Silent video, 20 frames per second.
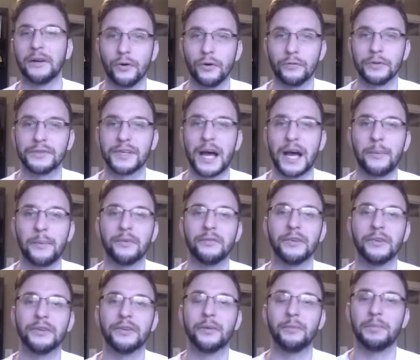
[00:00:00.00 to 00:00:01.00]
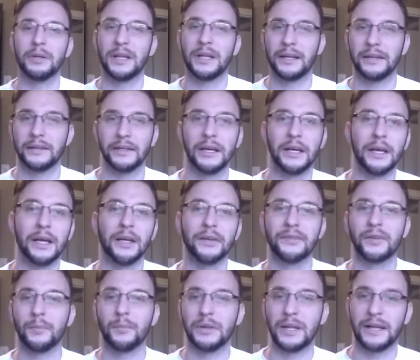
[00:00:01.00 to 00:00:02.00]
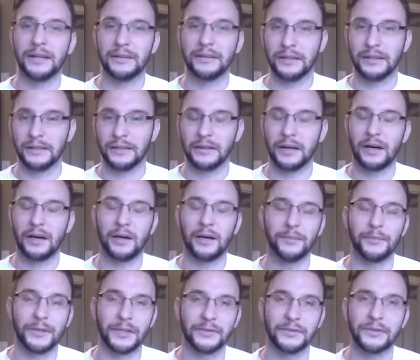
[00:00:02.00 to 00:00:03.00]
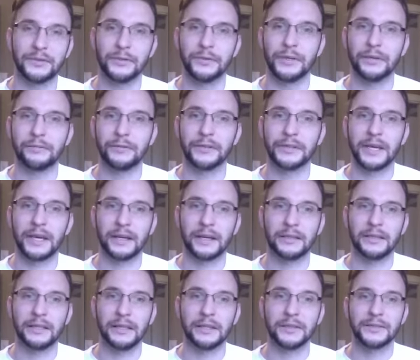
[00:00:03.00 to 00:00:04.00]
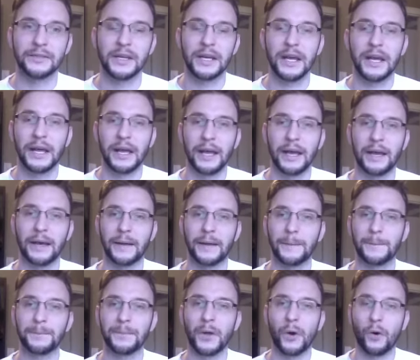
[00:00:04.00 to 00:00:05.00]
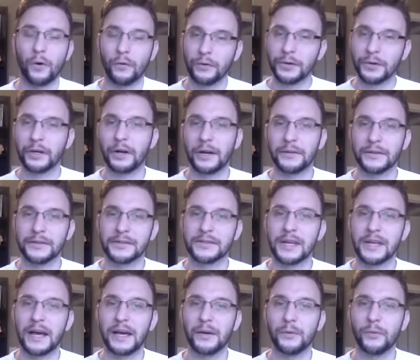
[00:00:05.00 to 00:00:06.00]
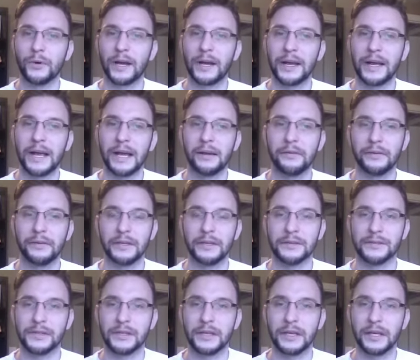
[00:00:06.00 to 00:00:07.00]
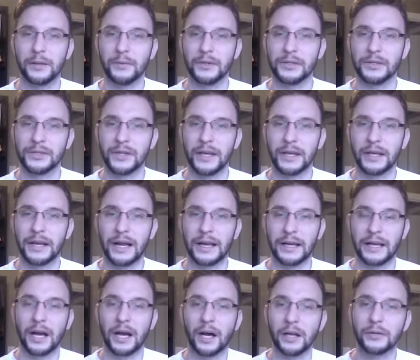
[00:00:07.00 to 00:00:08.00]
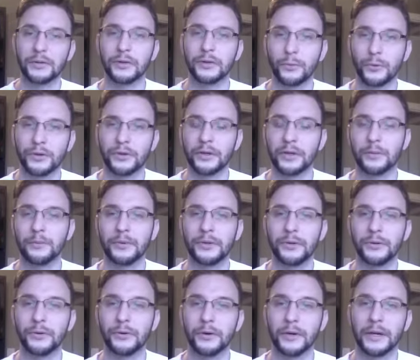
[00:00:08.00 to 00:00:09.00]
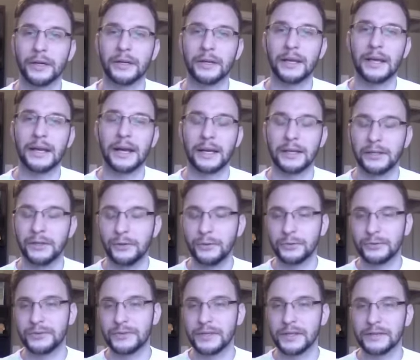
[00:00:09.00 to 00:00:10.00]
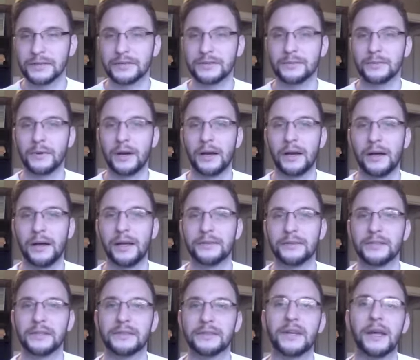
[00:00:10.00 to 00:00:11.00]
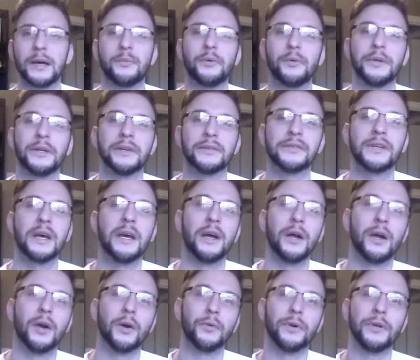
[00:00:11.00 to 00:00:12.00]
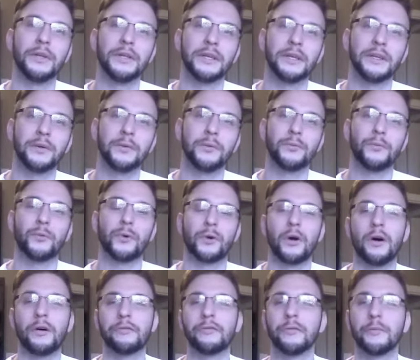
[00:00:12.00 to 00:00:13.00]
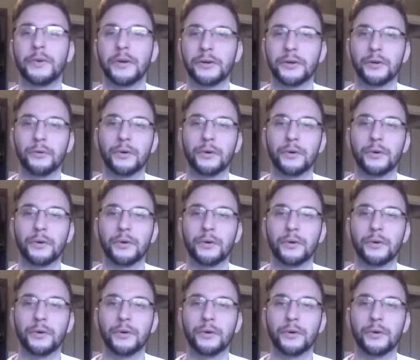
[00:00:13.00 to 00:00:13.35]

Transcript: over top of it to blend in these two different techniques. And over here on the side, what I have is an image that I colored with the computer, and I use this as an example because really, we're all familiar